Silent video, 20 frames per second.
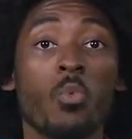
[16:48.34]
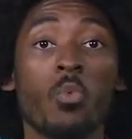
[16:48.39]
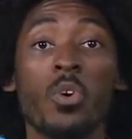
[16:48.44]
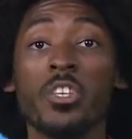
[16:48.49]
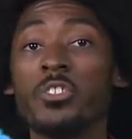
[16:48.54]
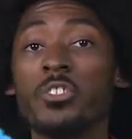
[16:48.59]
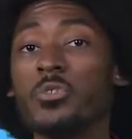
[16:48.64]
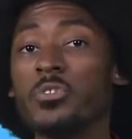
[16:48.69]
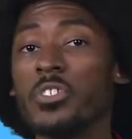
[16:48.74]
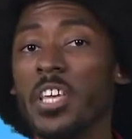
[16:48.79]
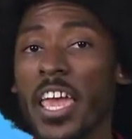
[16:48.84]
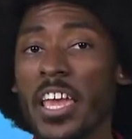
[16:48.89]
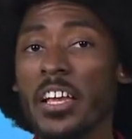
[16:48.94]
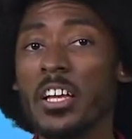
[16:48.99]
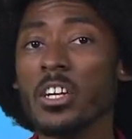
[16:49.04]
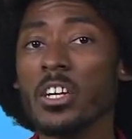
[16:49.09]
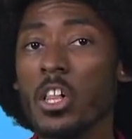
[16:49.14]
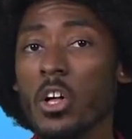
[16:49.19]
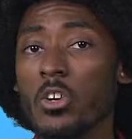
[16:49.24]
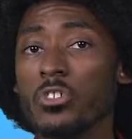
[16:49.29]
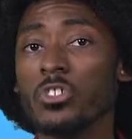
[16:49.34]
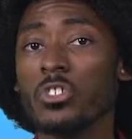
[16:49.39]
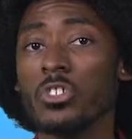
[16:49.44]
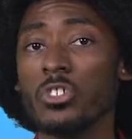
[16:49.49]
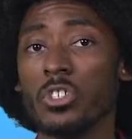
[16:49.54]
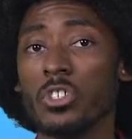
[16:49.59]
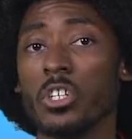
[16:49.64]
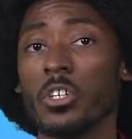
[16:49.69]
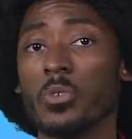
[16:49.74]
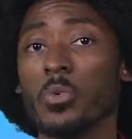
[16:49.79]
When you take a closer
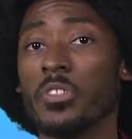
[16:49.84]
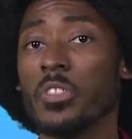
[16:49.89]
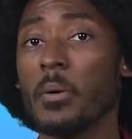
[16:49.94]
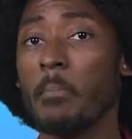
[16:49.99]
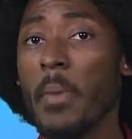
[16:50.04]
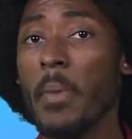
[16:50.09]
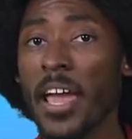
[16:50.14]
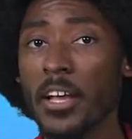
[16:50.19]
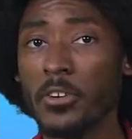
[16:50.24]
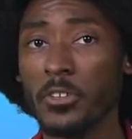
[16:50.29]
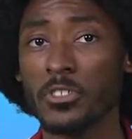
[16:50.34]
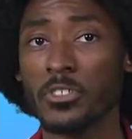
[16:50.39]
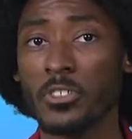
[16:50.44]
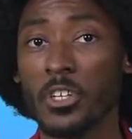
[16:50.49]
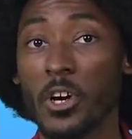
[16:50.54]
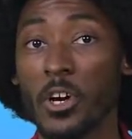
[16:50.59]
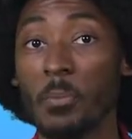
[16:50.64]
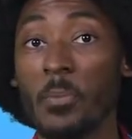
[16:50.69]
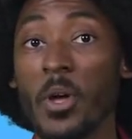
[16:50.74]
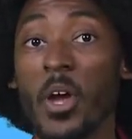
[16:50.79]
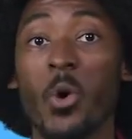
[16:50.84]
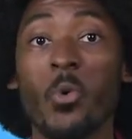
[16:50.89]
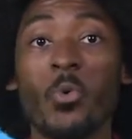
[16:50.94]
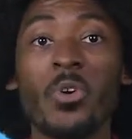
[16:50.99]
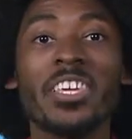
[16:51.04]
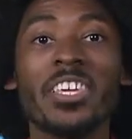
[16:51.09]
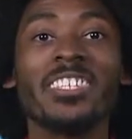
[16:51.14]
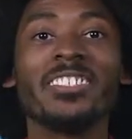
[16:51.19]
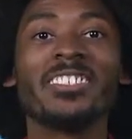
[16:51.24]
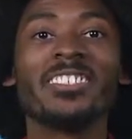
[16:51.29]
look with a microscope,
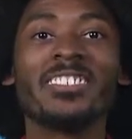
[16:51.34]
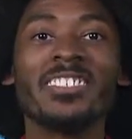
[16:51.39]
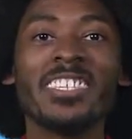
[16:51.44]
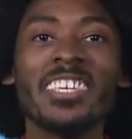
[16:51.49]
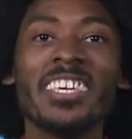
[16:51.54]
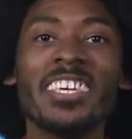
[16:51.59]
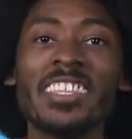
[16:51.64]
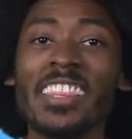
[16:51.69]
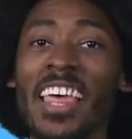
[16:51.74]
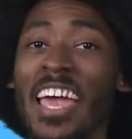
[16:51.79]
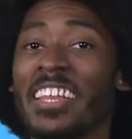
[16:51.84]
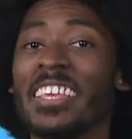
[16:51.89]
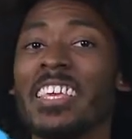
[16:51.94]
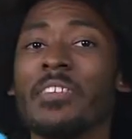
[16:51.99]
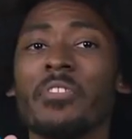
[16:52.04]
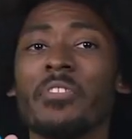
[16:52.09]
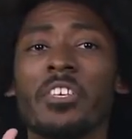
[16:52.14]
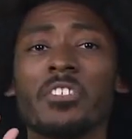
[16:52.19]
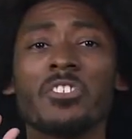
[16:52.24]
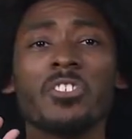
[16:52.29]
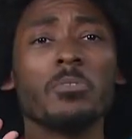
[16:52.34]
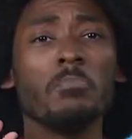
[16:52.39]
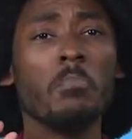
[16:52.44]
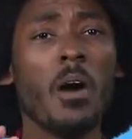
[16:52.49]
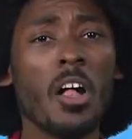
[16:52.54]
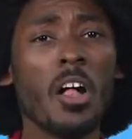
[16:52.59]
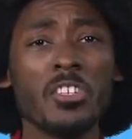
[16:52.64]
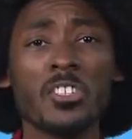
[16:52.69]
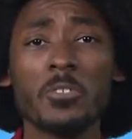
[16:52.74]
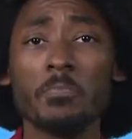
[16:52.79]
we can see that even the
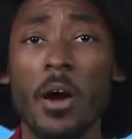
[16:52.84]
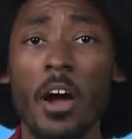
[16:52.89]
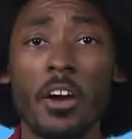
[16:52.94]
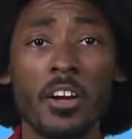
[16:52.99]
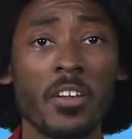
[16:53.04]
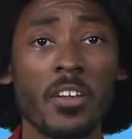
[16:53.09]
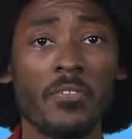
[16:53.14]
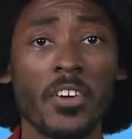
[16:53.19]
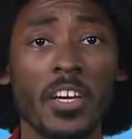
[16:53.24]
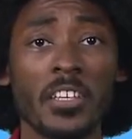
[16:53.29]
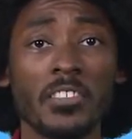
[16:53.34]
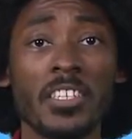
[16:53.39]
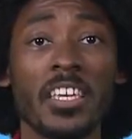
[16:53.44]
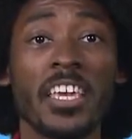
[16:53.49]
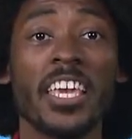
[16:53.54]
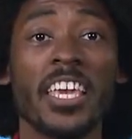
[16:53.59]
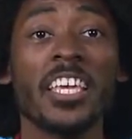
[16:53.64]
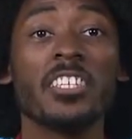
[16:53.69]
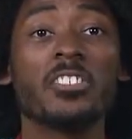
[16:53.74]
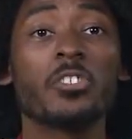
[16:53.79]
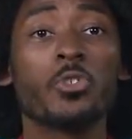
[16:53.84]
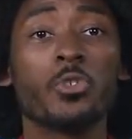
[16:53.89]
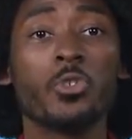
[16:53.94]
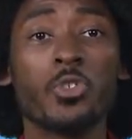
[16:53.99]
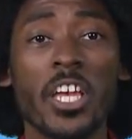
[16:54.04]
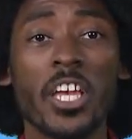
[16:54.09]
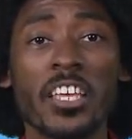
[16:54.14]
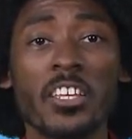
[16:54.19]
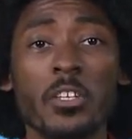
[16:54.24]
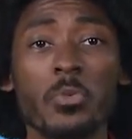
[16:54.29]
smallest part of us is
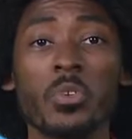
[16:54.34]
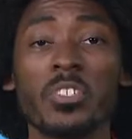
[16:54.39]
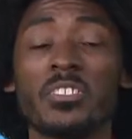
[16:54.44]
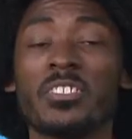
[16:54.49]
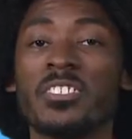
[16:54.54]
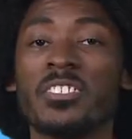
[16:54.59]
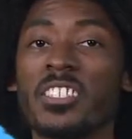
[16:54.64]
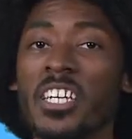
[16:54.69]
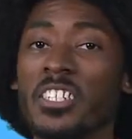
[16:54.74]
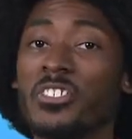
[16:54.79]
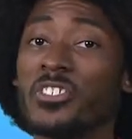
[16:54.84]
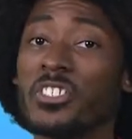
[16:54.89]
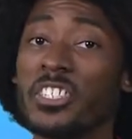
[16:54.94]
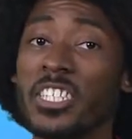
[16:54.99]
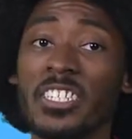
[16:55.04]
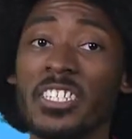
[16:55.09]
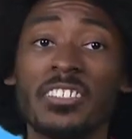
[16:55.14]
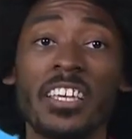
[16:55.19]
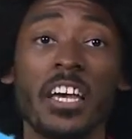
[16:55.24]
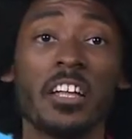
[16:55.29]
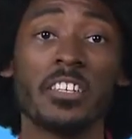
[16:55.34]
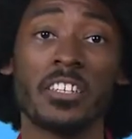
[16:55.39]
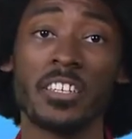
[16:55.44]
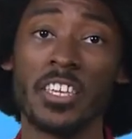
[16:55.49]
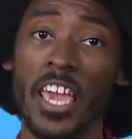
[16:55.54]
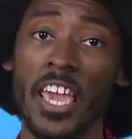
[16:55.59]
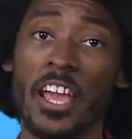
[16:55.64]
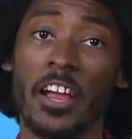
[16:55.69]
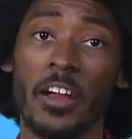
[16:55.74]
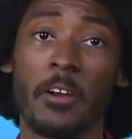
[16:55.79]
created with such detail and
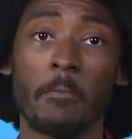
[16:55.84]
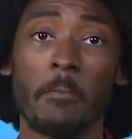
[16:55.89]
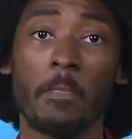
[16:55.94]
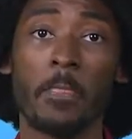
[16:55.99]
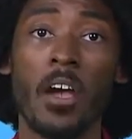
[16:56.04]
care.